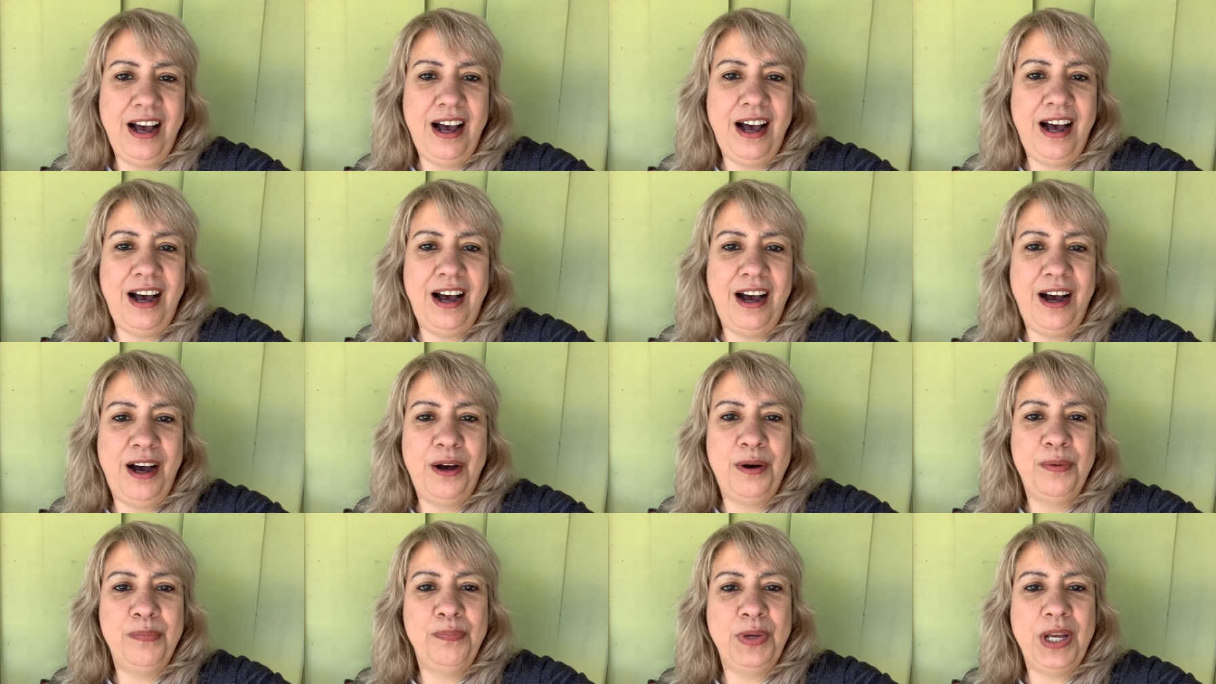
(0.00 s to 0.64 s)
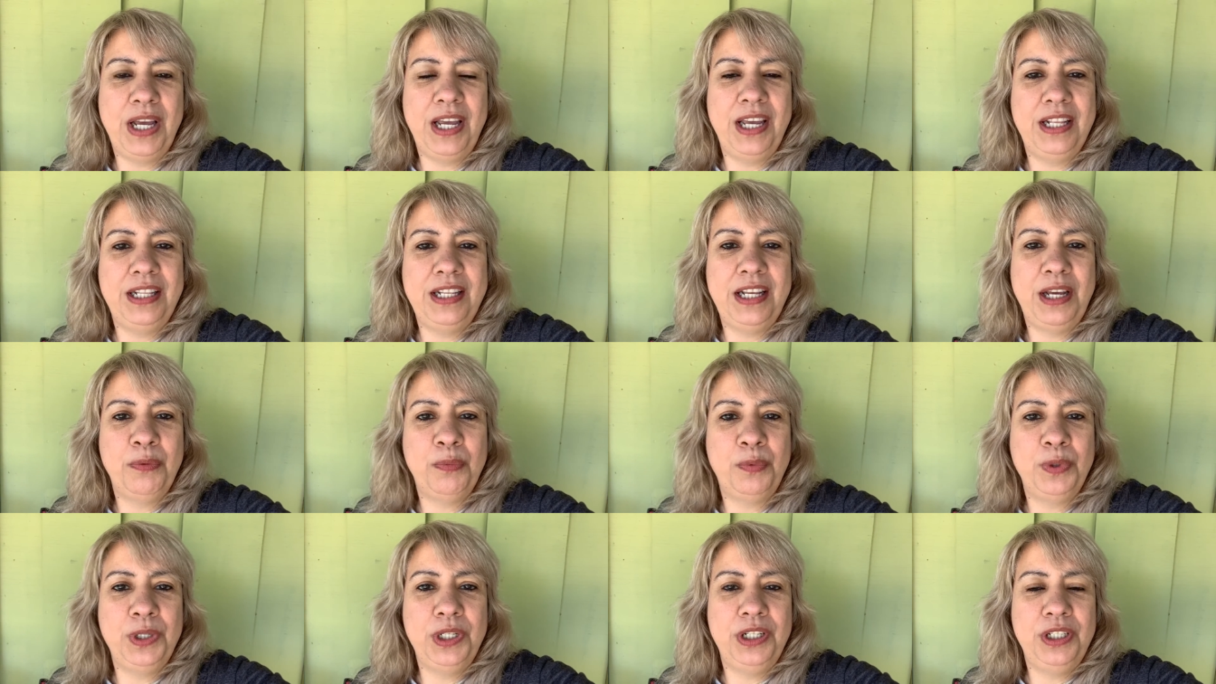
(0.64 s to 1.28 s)
Um, and
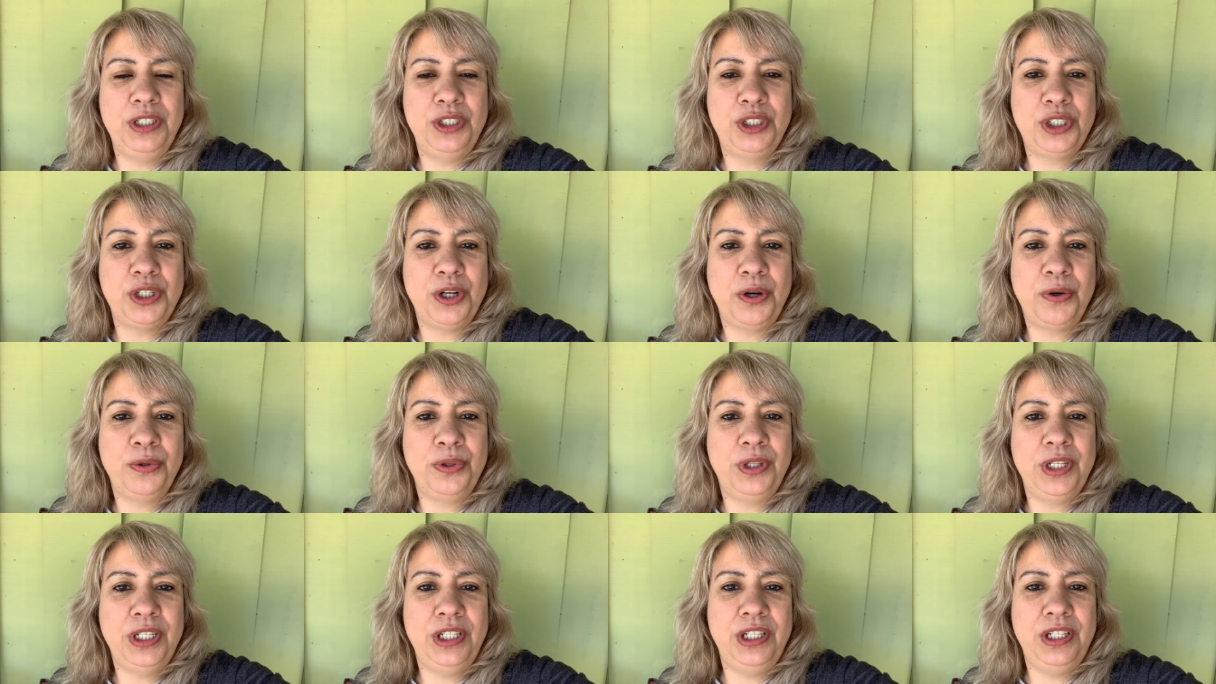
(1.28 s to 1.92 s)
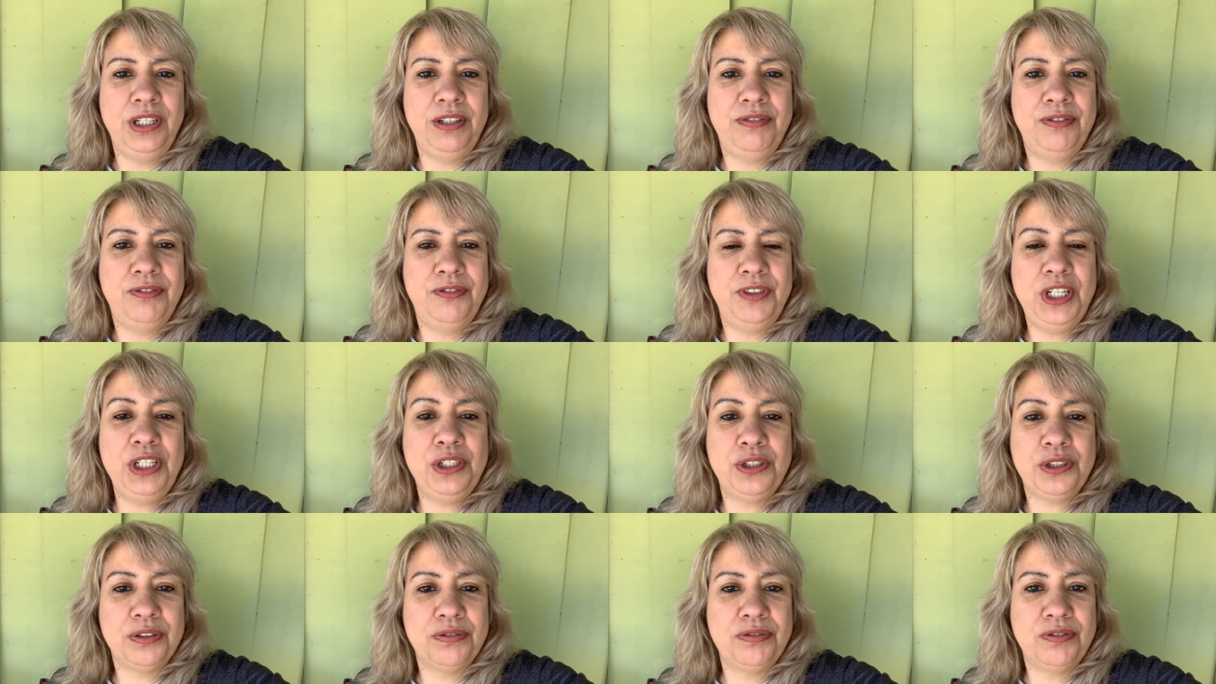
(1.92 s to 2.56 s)
then we show the
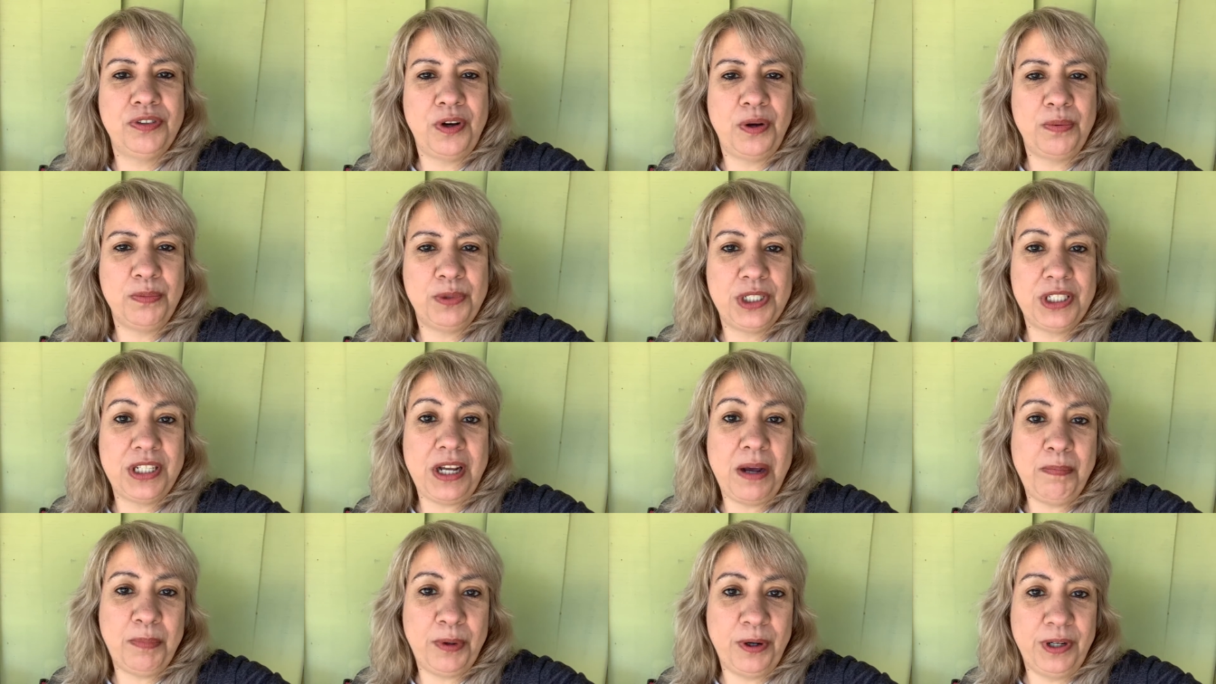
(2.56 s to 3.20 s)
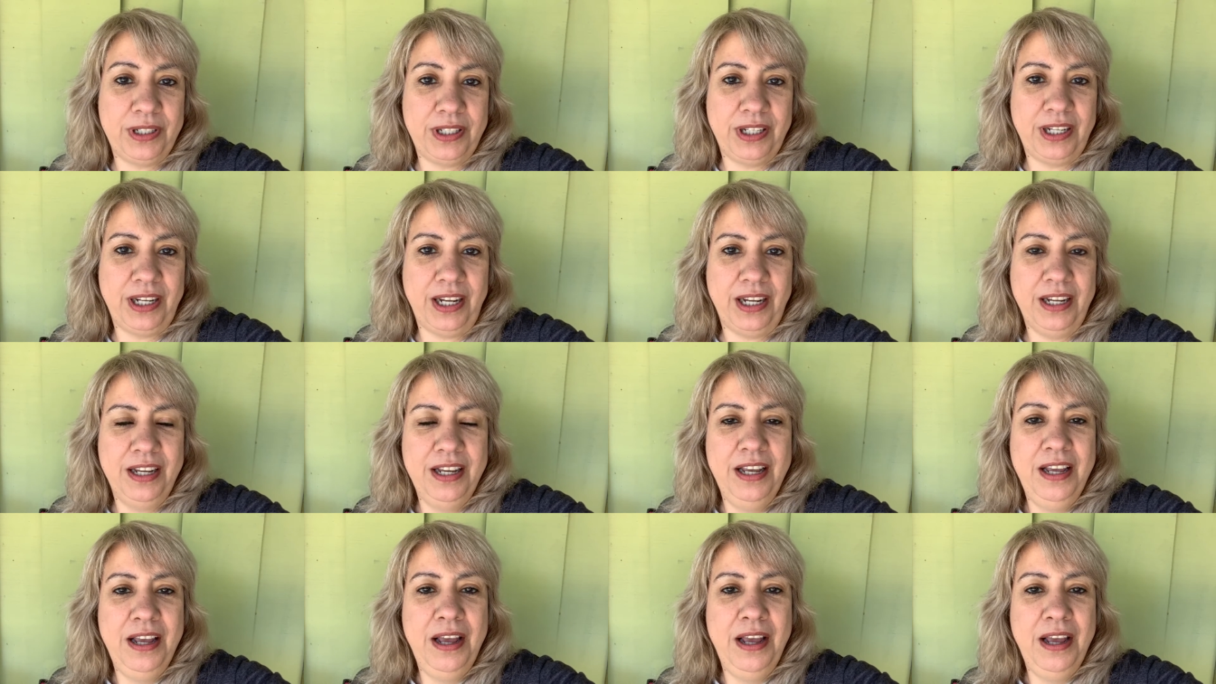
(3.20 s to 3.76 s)
feature film separately.